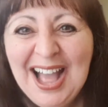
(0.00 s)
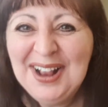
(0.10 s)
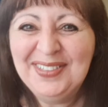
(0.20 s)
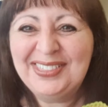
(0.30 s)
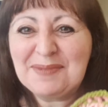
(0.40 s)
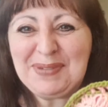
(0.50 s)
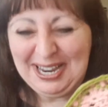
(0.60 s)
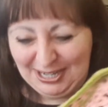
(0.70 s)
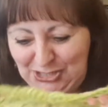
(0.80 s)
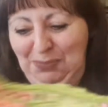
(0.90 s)
Not the
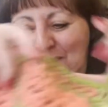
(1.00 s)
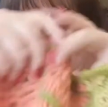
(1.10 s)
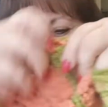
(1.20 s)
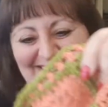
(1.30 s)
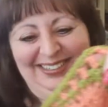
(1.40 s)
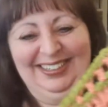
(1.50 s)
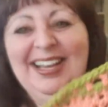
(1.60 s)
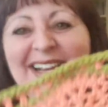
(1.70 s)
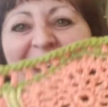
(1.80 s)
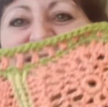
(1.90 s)
peach.
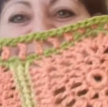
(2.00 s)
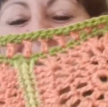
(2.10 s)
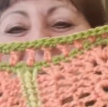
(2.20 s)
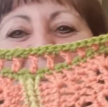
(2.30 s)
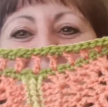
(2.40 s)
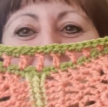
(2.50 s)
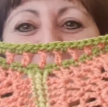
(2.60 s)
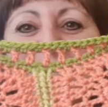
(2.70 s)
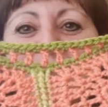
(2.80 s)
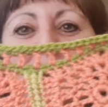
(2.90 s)
I don't really like the
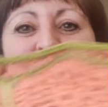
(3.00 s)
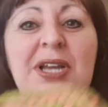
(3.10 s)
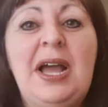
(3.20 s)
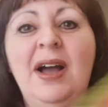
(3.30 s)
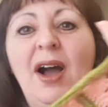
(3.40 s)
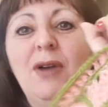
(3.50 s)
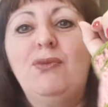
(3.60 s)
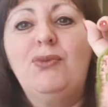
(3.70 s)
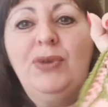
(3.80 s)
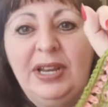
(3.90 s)
peach very much. I
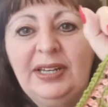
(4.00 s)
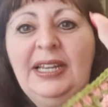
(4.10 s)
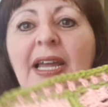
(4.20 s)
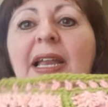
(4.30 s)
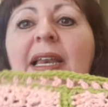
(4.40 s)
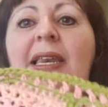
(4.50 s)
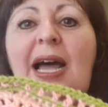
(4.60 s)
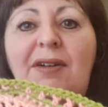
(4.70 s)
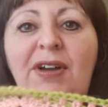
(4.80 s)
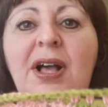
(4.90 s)
really
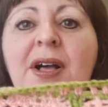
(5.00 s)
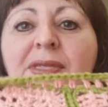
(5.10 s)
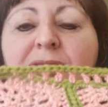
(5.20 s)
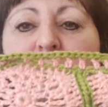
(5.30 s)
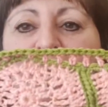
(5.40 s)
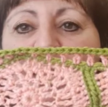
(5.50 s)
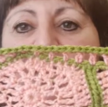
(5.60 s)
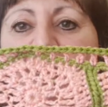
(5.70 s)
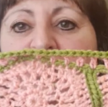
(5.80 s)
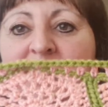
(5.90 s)
love the pink.